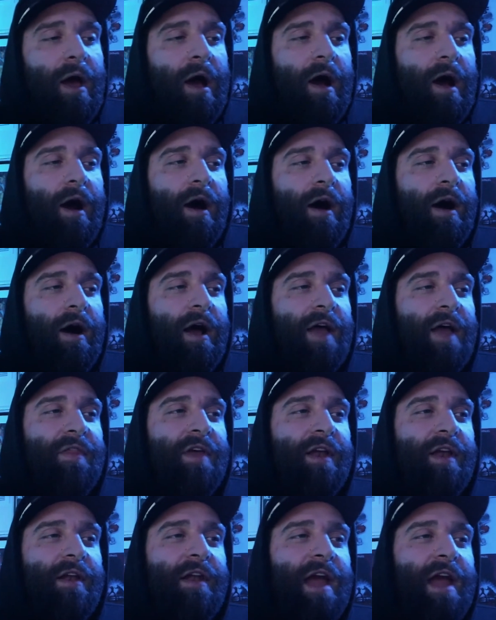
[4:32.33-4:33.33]
And
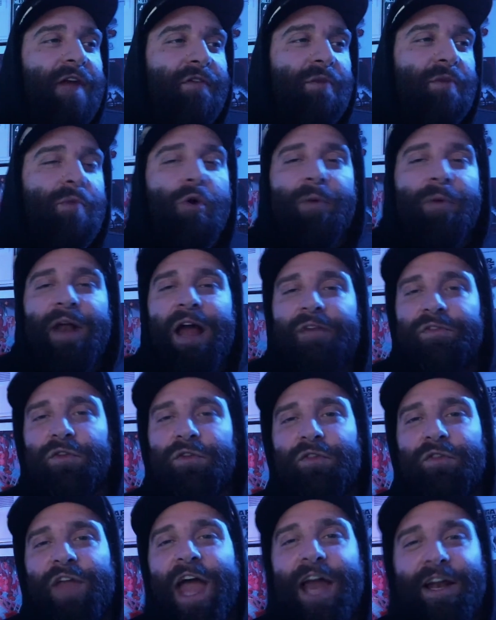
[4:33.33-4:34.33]
then every moment
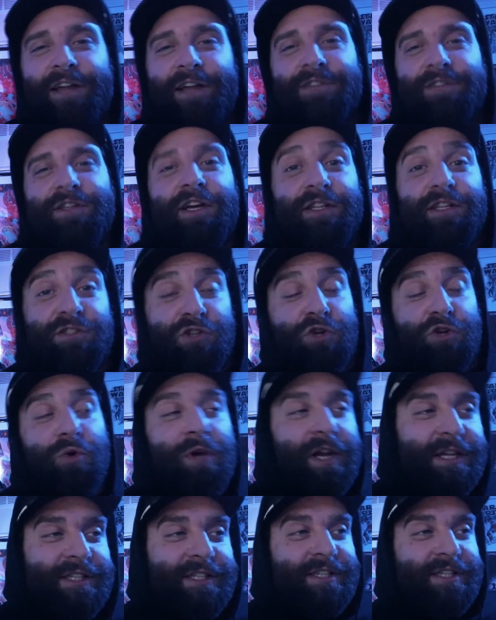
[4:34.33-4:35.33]
after that is new
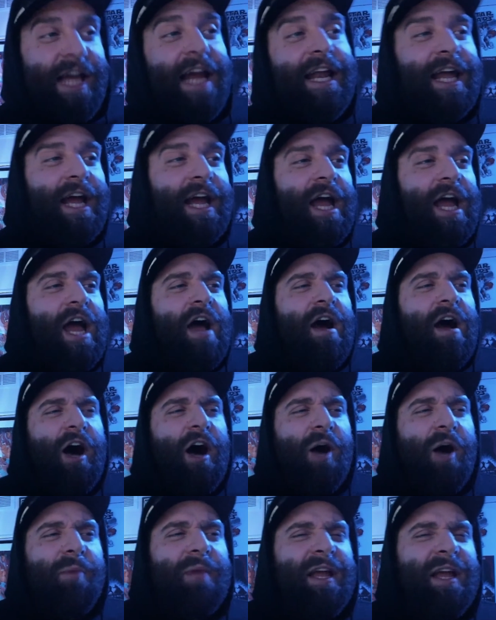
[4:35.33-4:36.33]
and exciting.
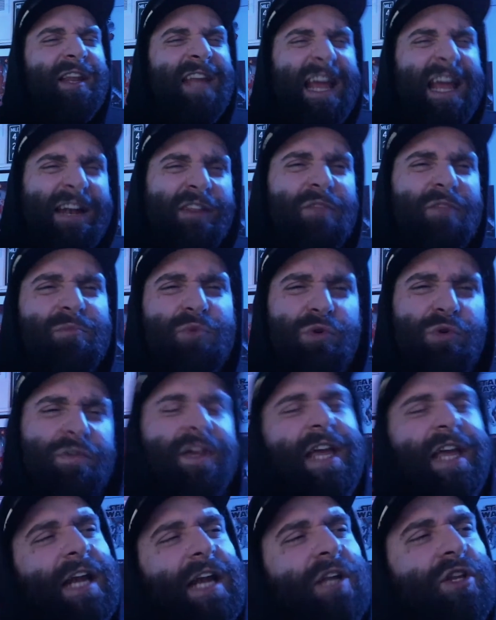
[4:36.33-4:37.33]
And the end of the
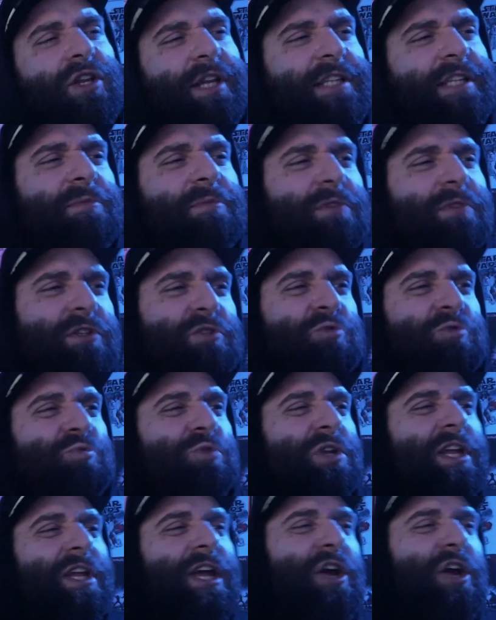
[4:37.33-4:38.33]
movie kind of leads up to this
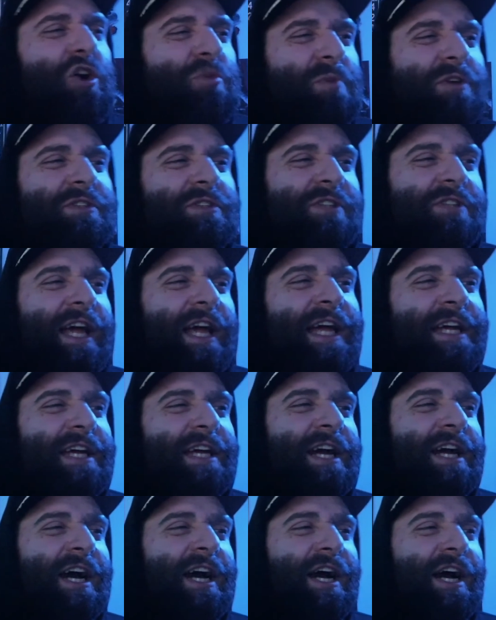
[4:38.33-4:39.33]
really almost like
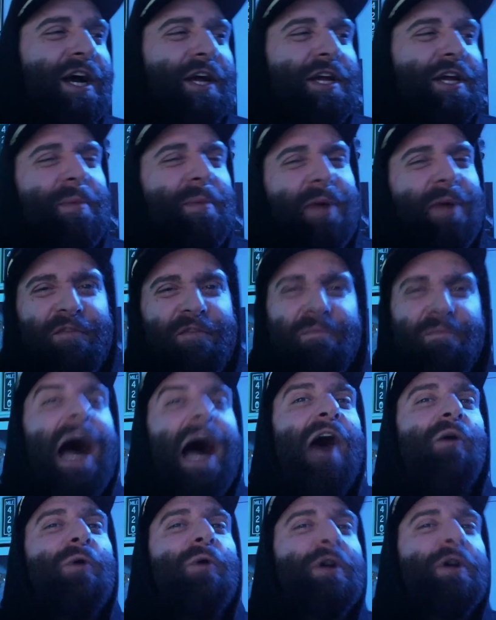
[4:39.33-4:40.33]
coming of
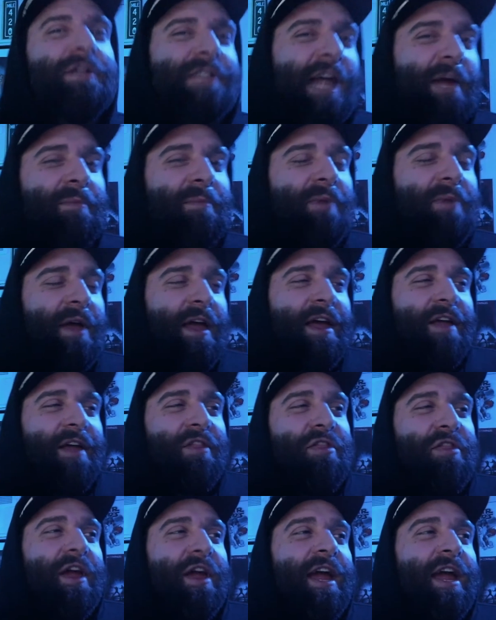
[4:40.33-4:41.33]
power type
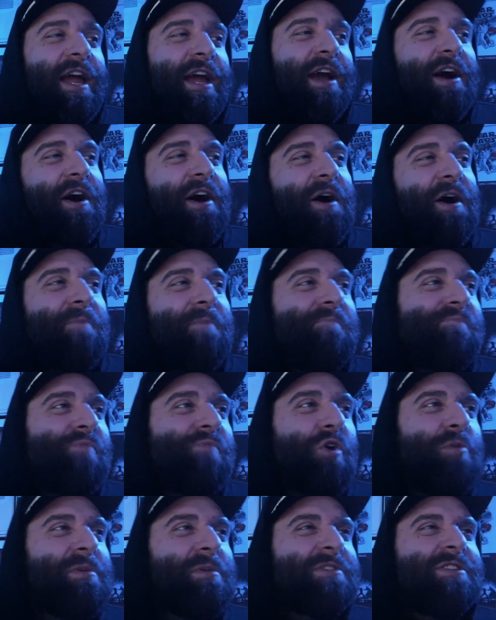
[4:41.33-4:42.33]
thing,
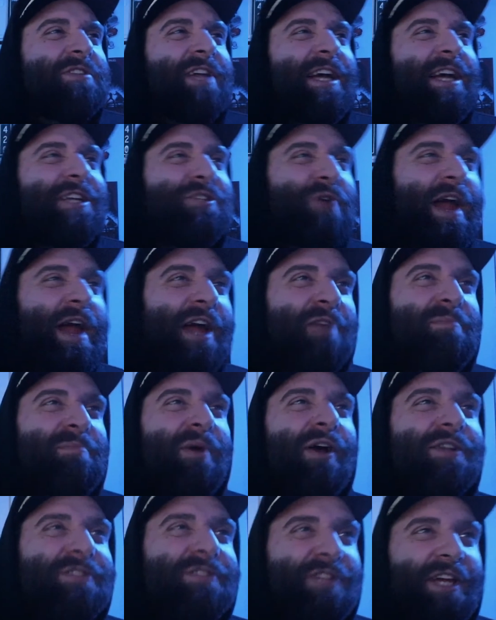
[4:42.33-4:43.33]
almost like Dragon
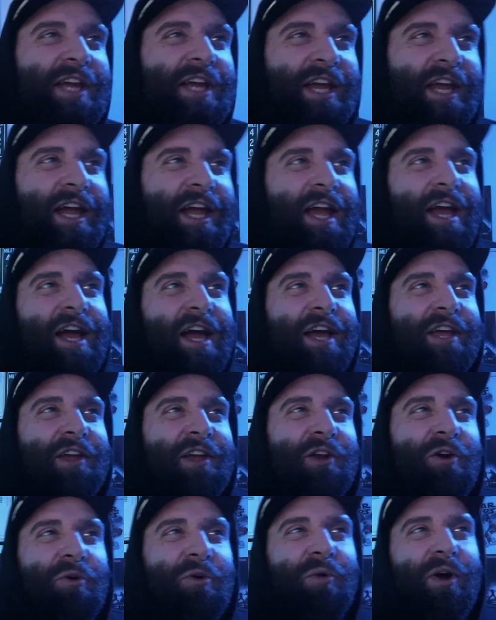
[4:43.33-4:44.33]
Ball Z,
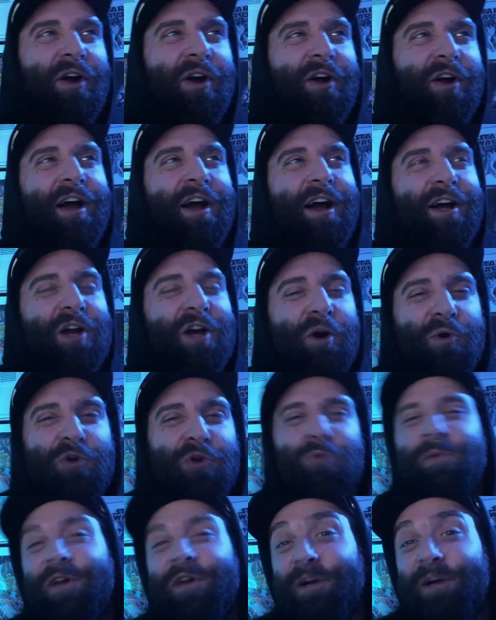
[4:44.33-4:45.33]
where
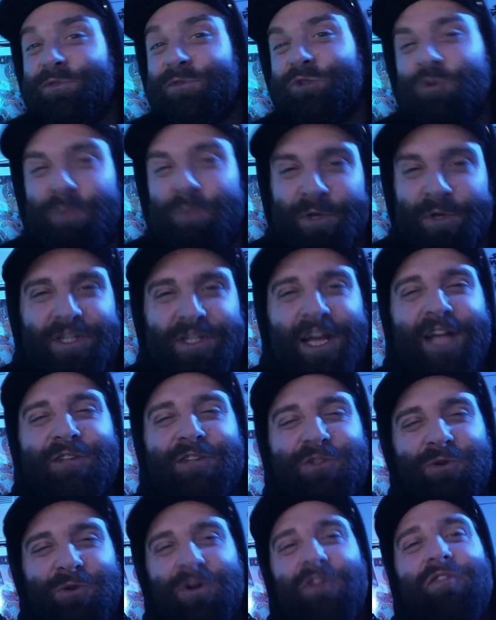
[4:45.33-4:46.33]
Goku becomes Super Saiyan
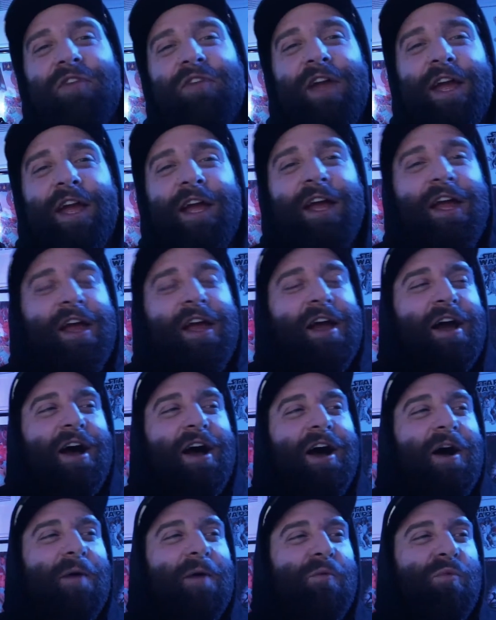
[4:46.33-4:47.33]
sort of thing.
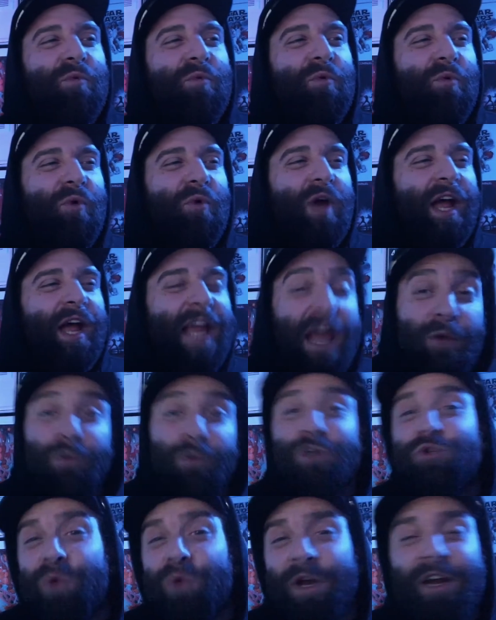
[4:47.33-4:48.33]
Again,
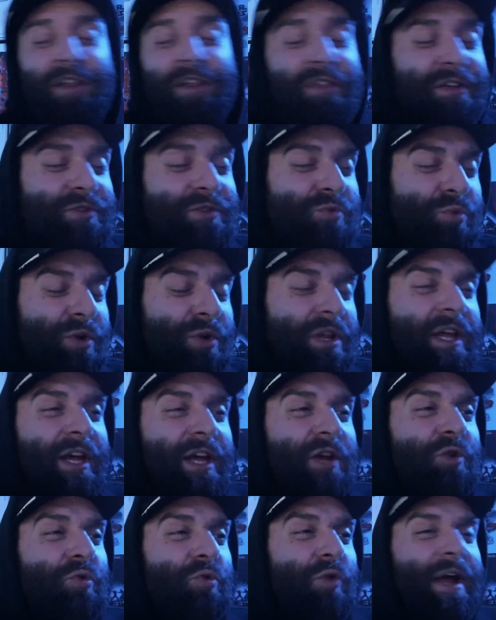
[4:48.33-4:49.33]
we're treated to this
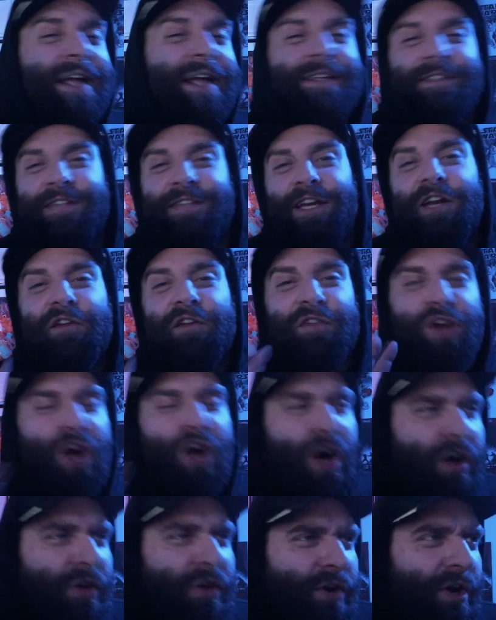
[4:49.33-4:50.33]
really great scene of
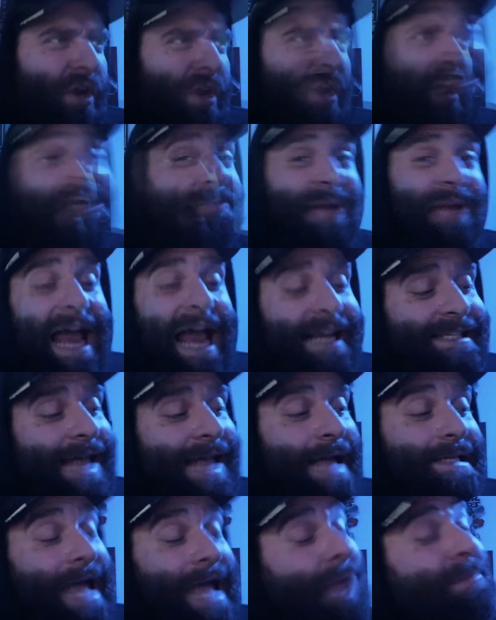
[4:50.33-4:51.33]
color. And to be honest,
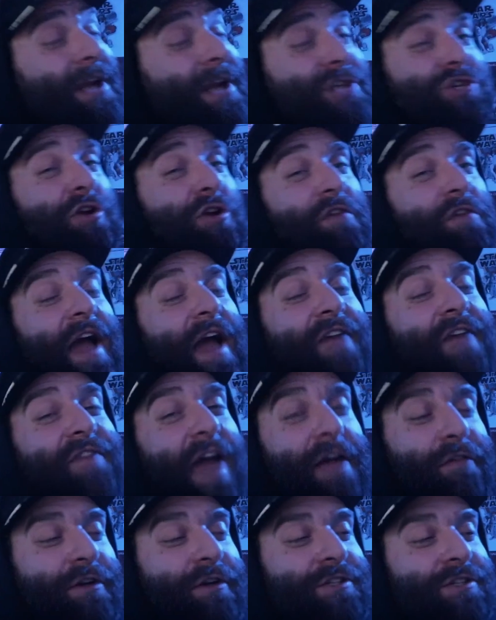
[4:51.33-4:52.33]
guys, I'm not sure if I've
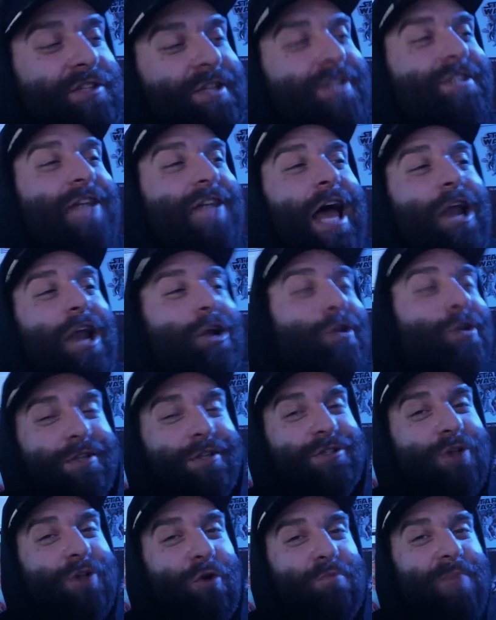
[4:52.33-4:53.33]
ever seen Sonic look
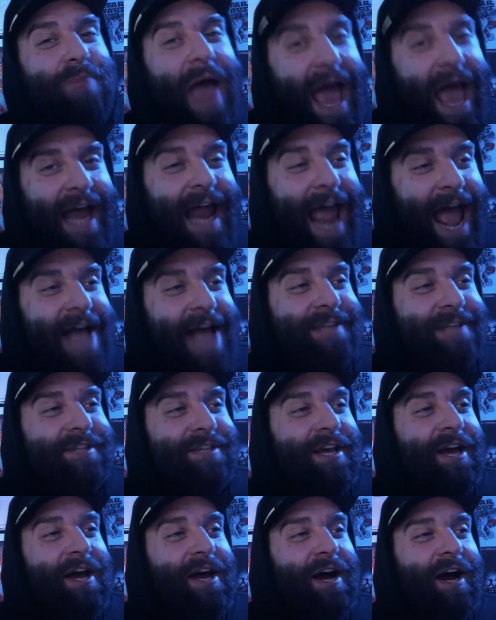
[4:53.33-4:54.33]
so badass
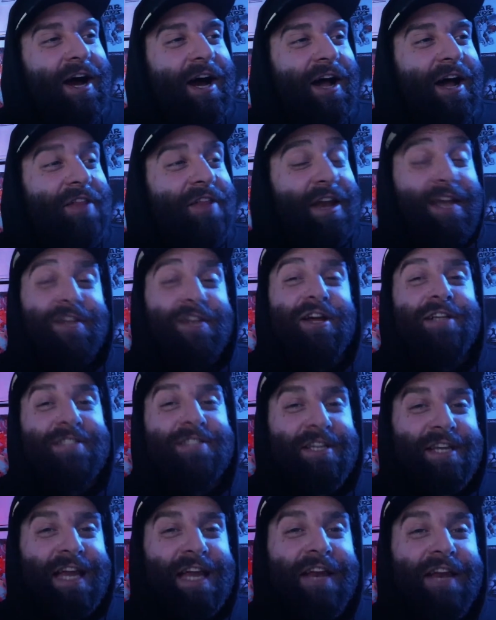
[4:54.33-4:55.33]
than he does
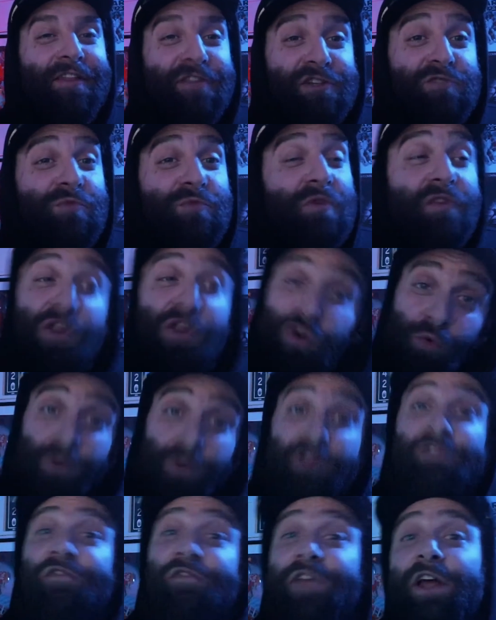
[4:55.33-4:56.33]
at the end of this movie. And you
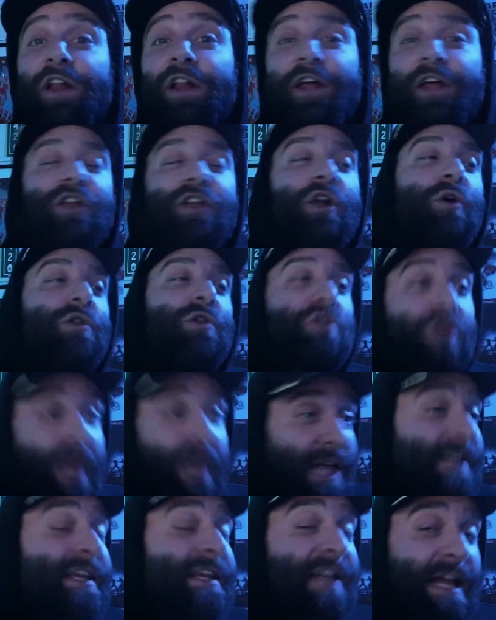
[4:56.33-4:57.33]
really feel it, and you
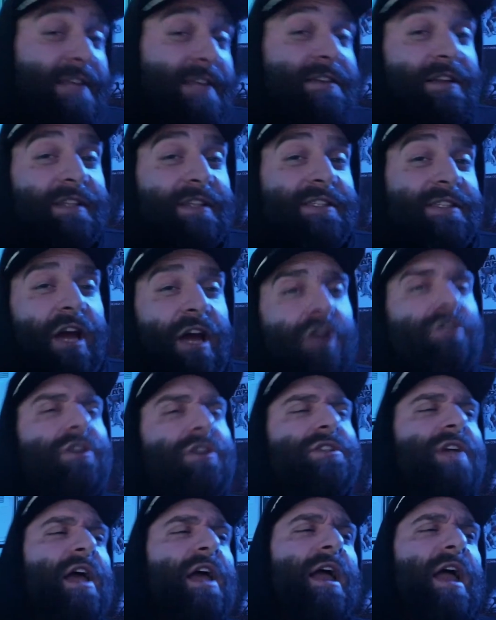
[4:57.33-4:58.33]
can connect to these
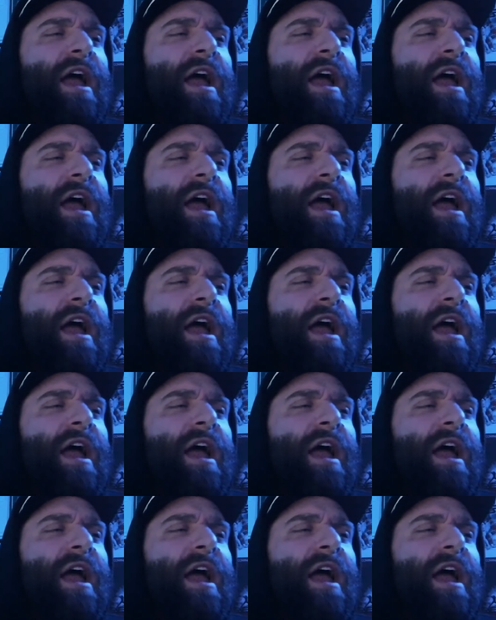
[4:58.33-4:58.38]
characters.